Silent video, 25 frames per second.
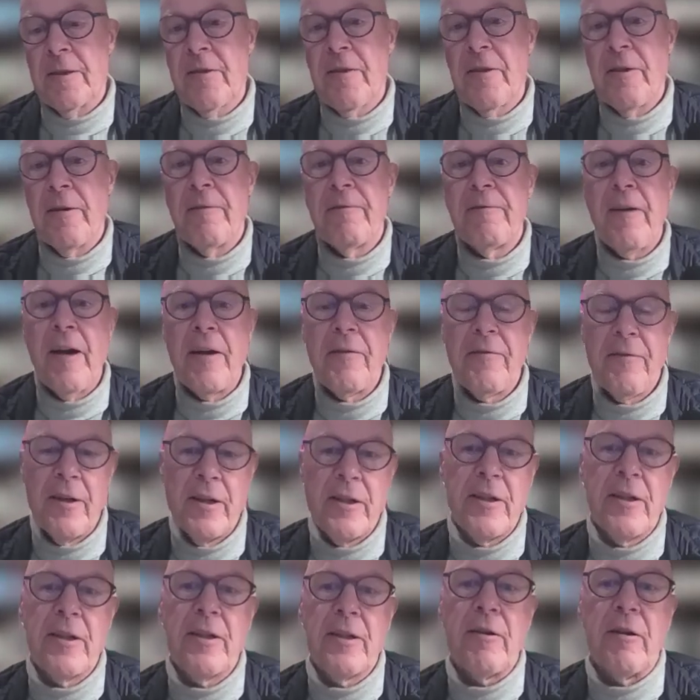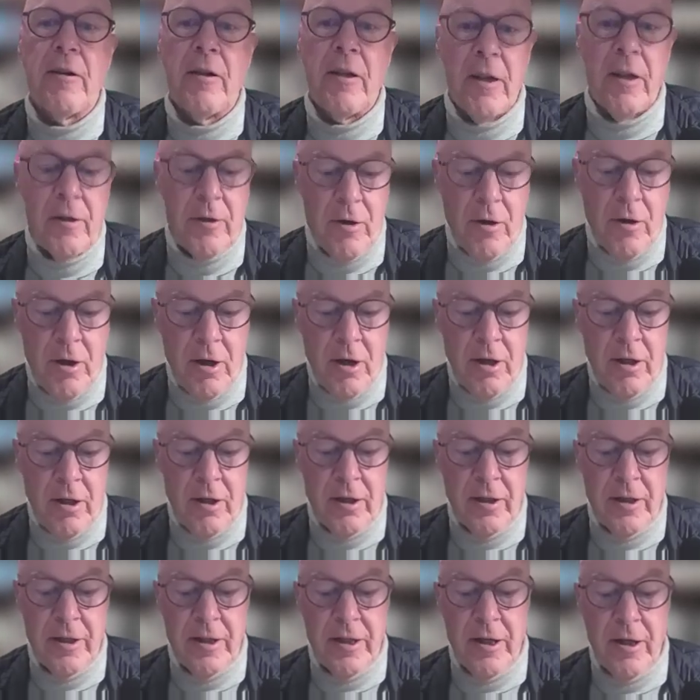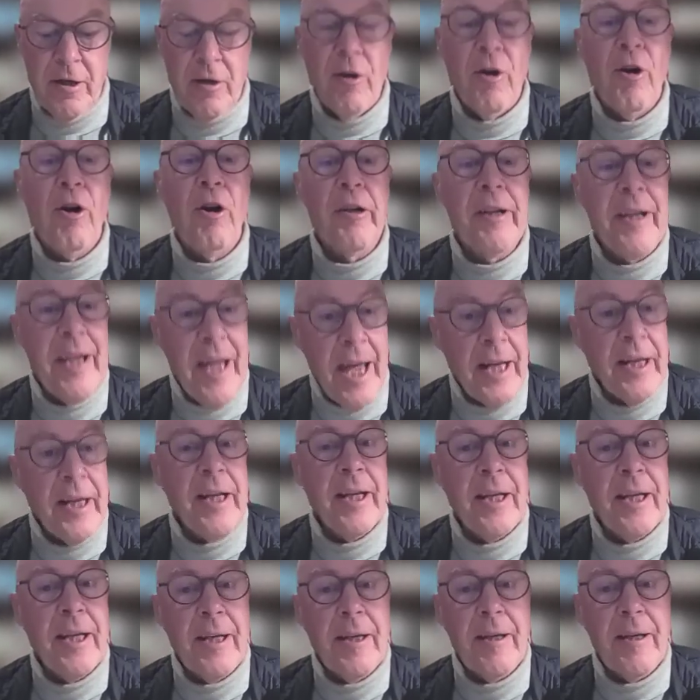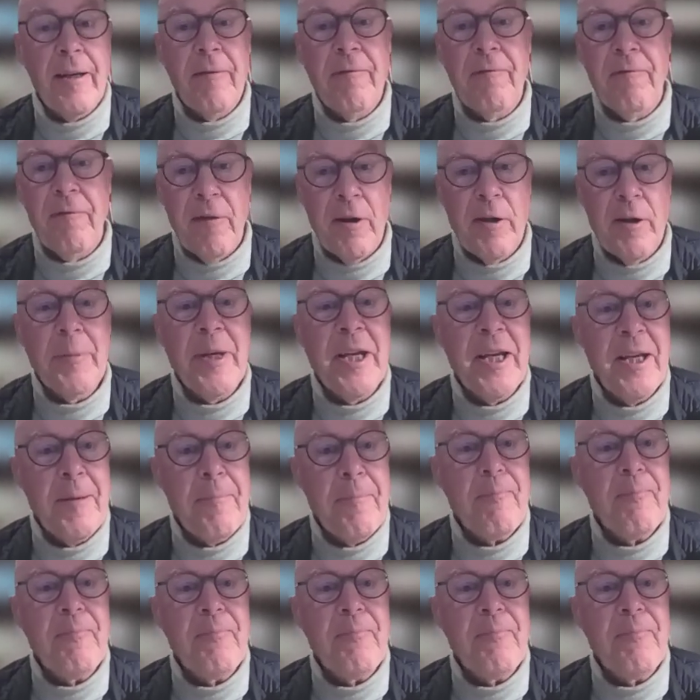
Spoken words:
500 are on organic farming,